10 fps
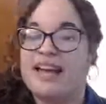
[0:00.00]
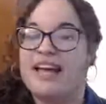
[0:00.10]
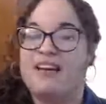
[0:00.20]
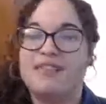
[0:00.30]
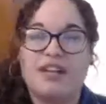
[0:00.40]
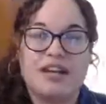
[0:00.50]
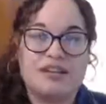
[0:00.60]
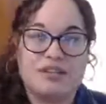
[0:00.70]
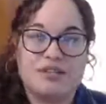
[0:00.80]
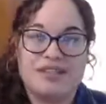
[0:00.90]
Like everything
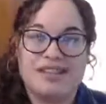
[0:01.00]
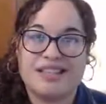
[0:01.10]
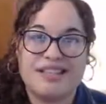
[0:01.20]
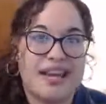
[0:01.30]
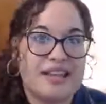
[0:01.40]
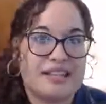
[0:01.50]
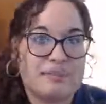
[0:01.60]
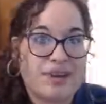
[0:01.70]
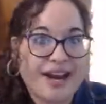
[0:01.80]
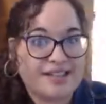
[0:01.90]
else in music, this takes
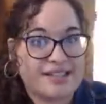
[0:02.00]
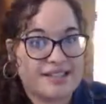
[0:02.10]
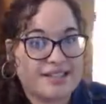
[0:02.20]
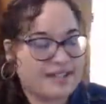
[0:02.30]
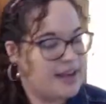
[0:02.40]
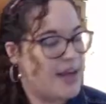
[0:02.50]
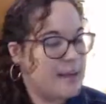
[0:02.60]
practice.